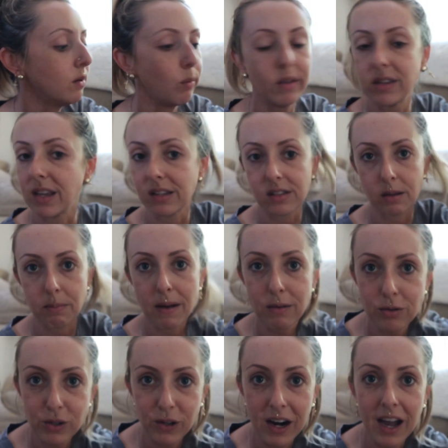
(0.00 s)
We set some
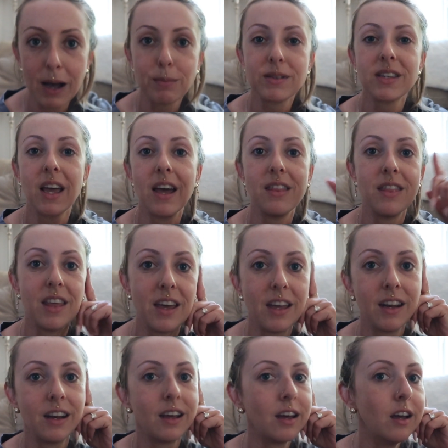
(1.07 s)
mouse traps. And
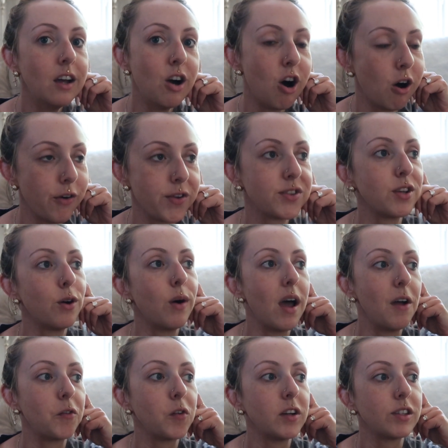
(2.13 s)
then also
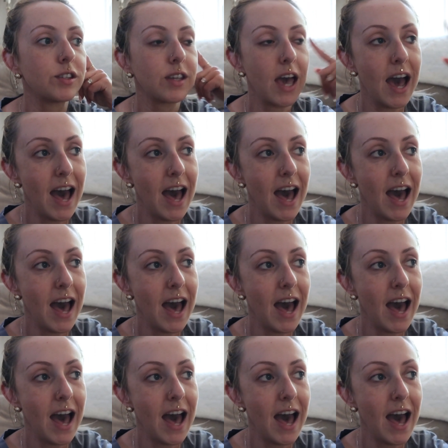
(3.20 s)
Everett's